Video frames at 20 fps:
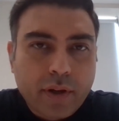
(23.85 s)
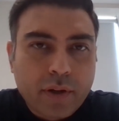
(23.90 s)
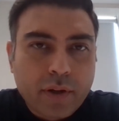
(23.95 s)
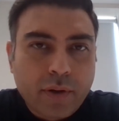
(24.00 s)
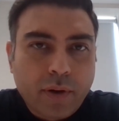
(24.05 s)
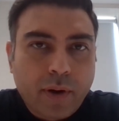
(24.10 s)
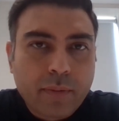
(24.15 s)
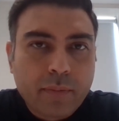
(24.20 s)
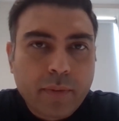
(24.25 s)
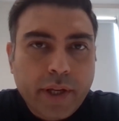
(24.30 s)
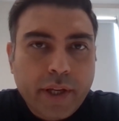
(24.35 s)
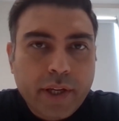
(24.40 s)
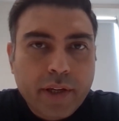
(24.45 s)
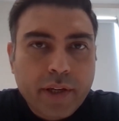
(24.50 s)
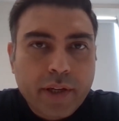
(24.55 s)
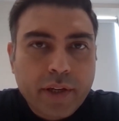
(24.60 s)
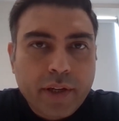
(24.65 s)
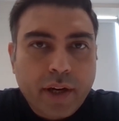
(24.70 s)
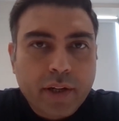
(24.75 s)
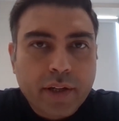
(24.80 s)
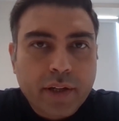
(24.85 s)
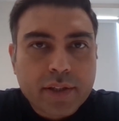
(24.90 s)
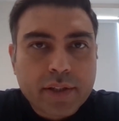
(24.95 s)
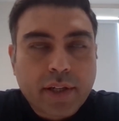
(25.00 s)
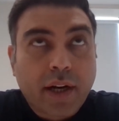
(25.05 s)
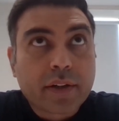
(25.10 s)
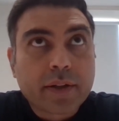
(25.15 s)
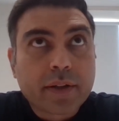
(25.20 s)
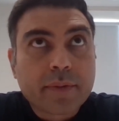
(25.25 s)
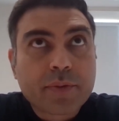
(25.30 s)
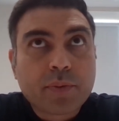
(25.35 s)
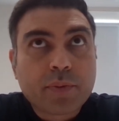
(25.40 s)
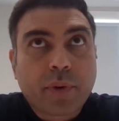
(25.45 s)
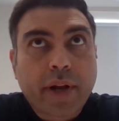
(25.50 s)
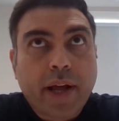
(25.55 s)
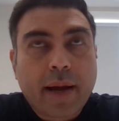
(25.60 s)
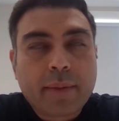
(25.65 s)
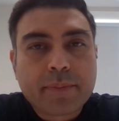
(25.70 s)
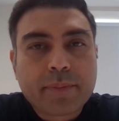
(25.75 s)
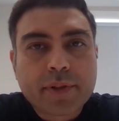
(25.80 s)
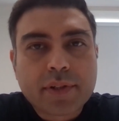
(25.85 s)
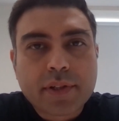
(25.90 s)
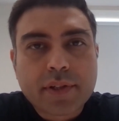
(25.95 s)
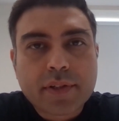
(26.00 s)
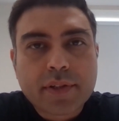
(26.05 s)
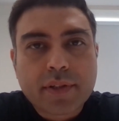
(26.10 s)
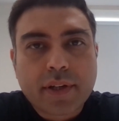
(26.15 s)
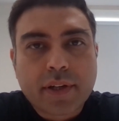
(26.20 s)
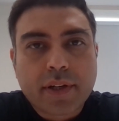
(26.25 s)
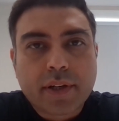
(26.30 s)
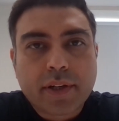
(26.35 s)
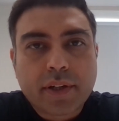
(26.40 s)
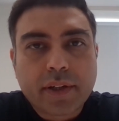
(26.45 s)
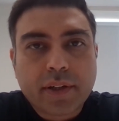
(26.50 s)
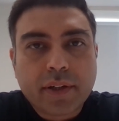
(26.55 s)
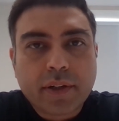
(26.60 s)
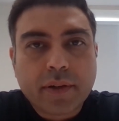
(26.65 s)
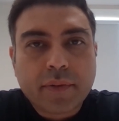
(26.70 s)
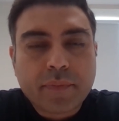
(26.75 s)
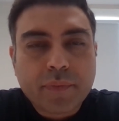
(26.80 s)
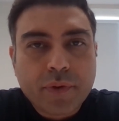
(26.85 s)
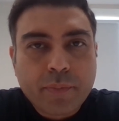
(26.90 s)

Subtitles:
Normally in younger startups, what happens is that